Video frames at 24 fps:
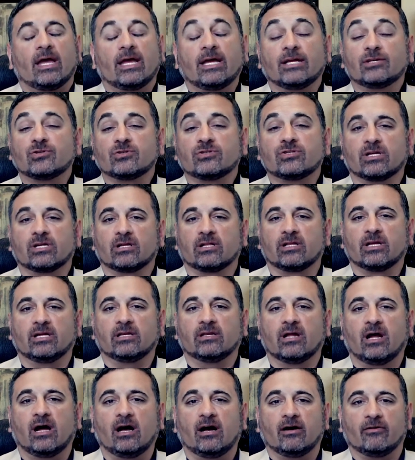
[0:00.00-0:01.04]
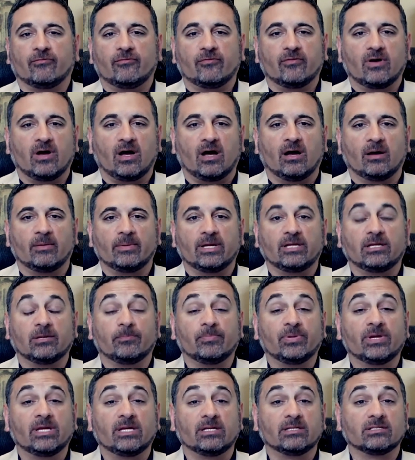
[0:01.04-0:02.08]
Interestingly enough, it
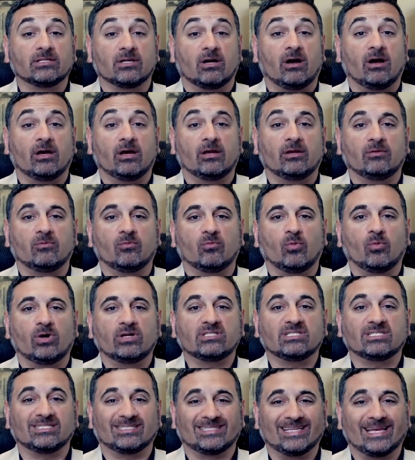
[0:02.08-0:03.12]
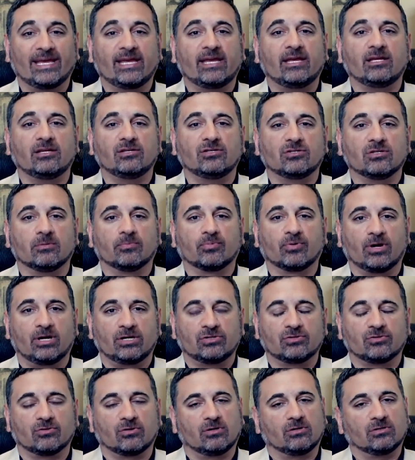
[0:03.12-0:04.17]
depends on what stage the
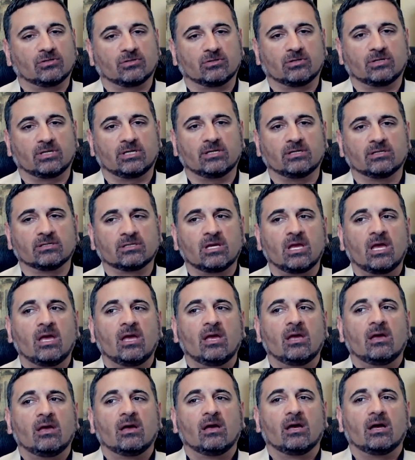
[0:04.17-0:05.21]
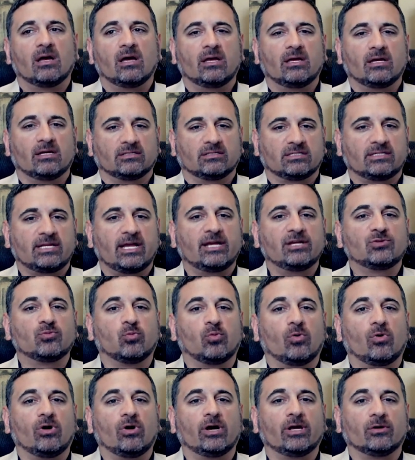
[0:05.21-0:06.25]
pressure ulcer is. Stage
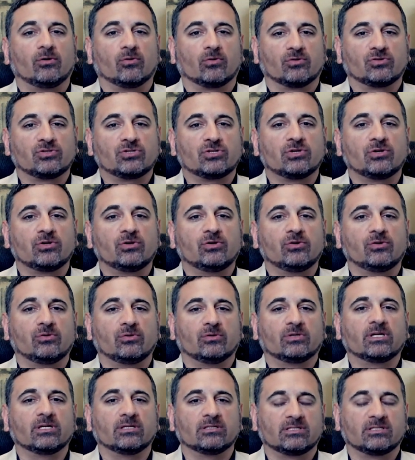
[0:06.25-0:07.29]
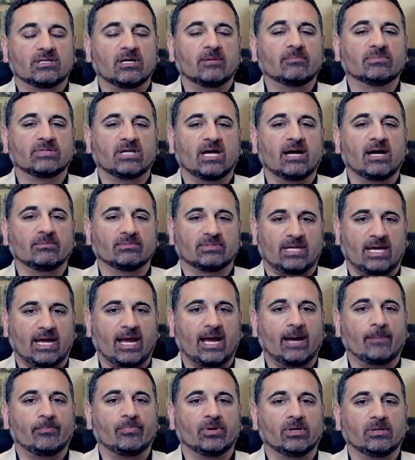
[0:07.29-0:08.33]
one or two can sometimes
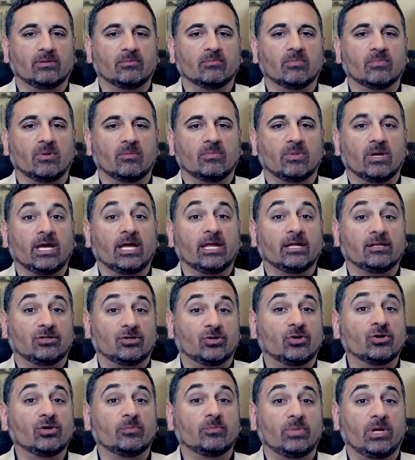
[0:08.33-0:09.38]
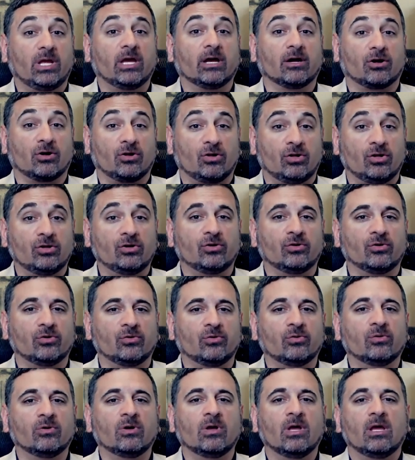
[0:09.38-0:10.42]
happen. It could be a
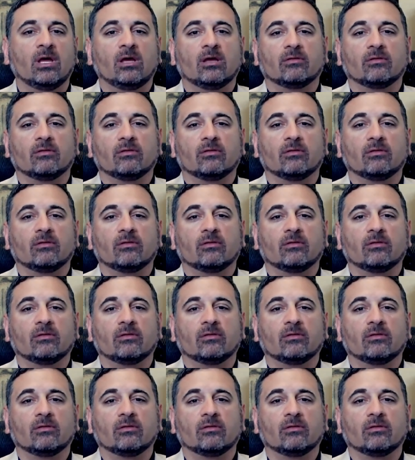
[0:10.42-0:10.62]
clue